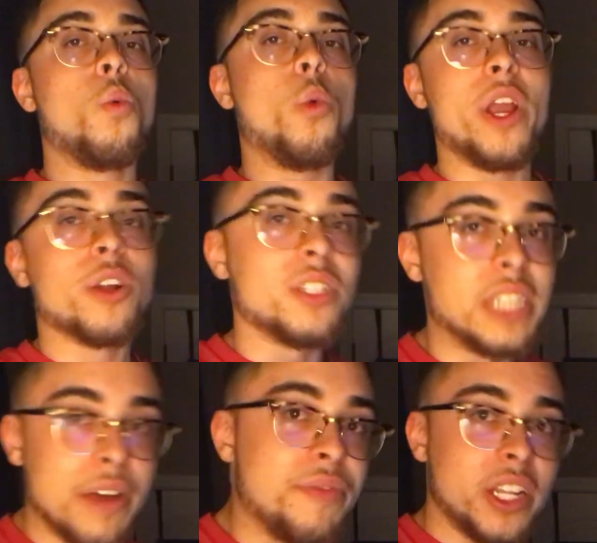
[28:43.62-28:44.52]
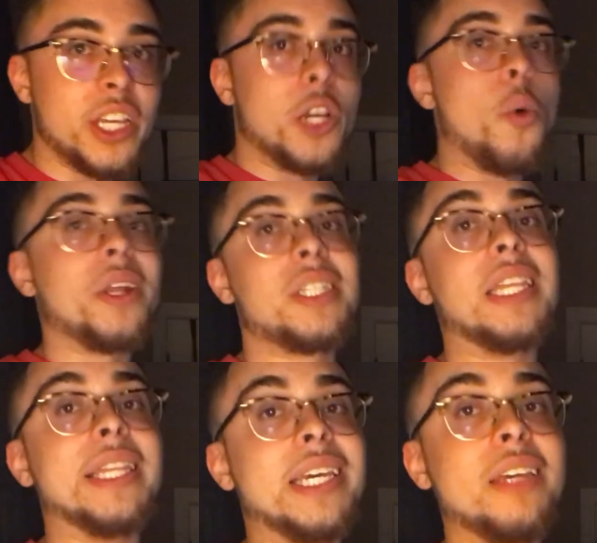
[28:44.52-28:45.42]
we are definitely going
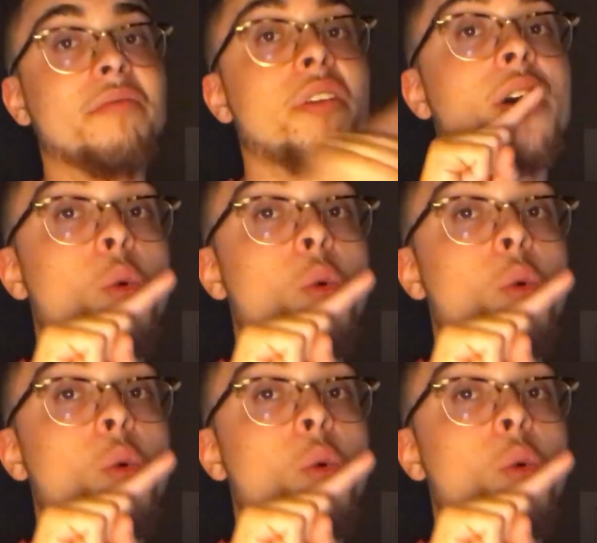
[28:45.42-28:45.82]
to leave